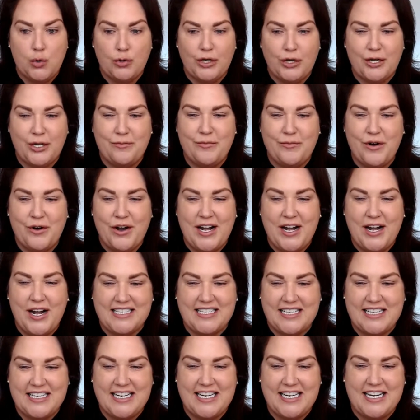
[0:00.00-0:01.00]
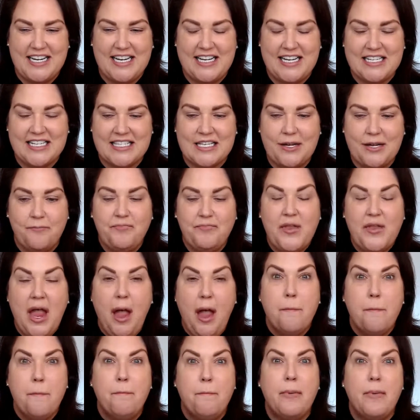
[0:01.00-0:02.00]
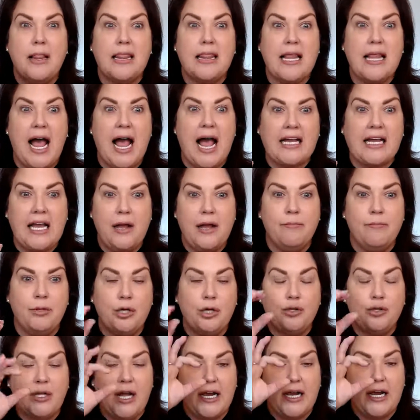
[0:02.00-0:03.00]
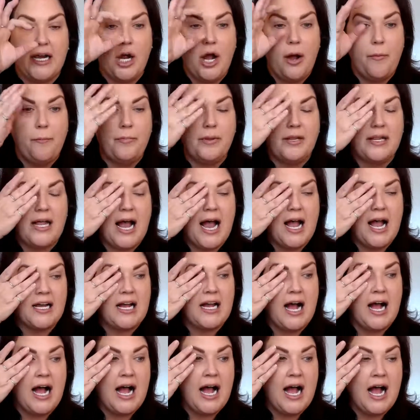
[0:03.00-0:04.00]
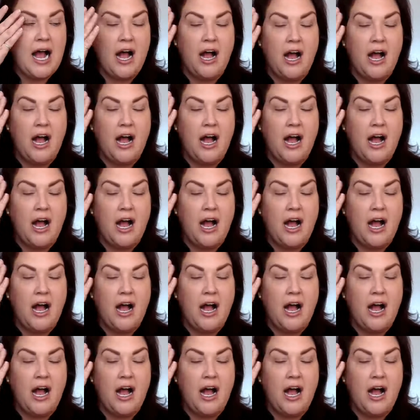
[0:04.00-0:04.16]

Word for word: Good morning, Denise black and blue, like black eye.